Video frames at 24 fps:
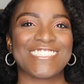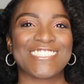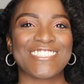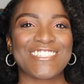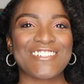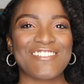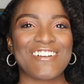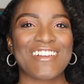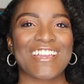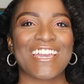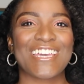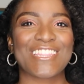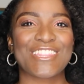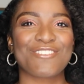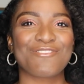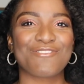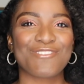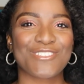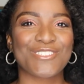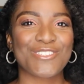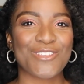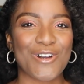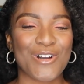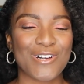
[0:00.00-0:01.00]
so I got the
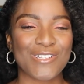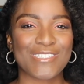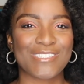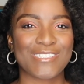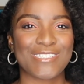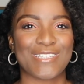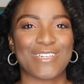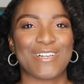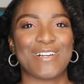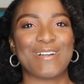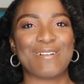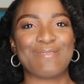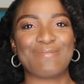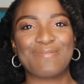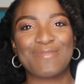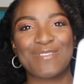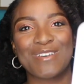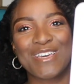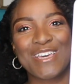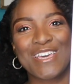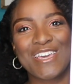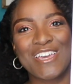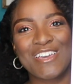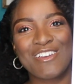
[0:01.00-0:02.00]
results
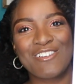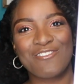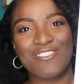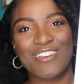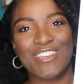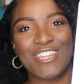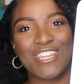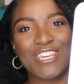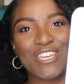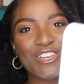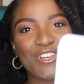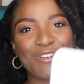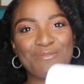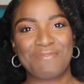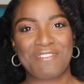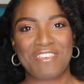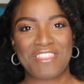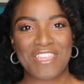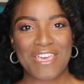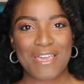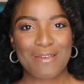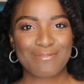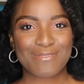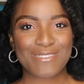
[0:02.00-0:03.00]
up right here on
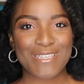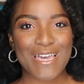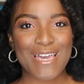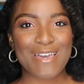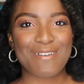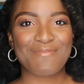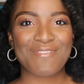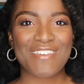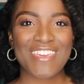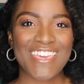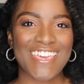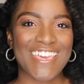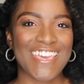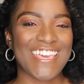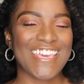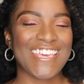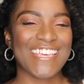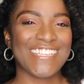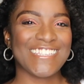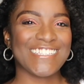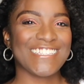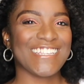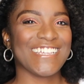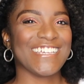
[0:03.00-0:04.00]
my laptop,
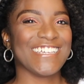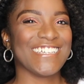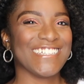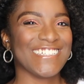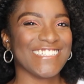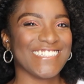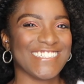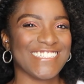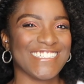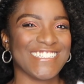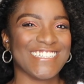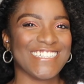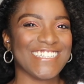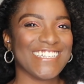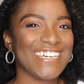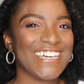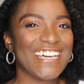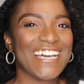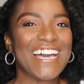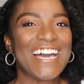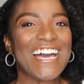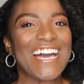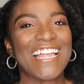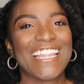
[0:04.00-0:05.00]
and
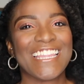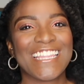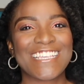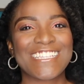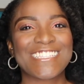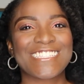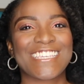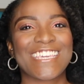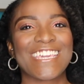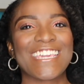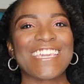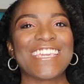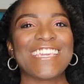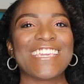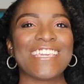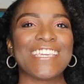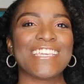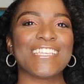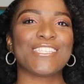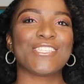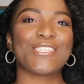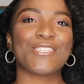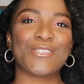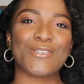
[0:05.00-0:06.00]
let's get
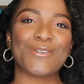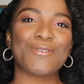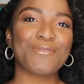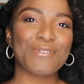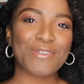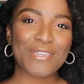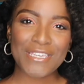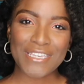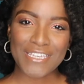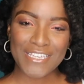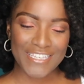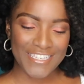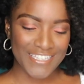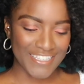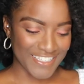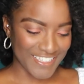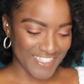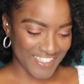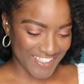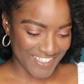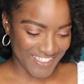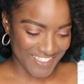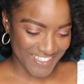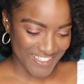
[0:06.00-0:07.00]
into
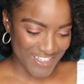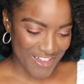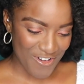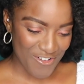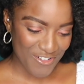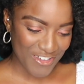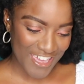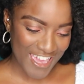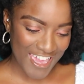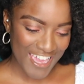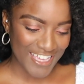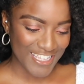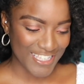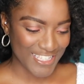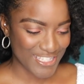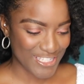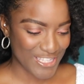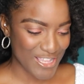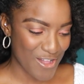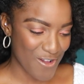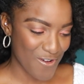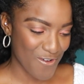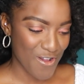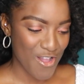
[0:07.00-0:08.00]
it. Okay,
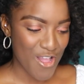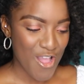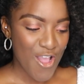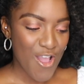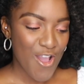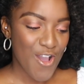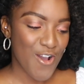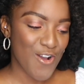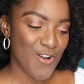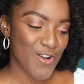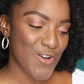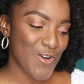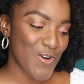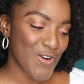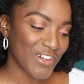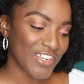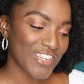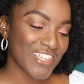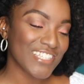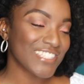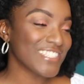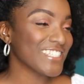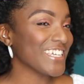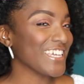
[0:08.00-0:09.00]
so
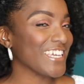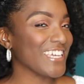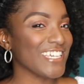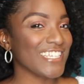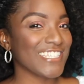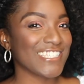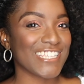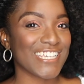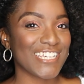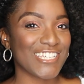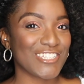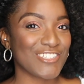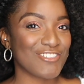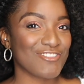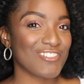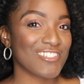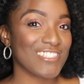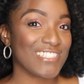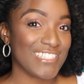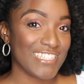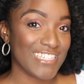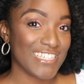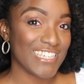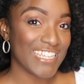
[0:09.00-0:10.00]
according to
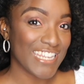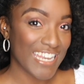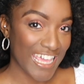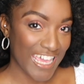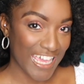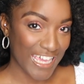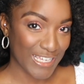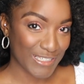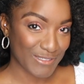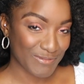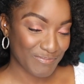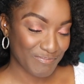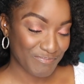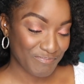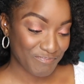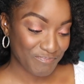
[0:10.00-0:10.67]
Ancestry DNA,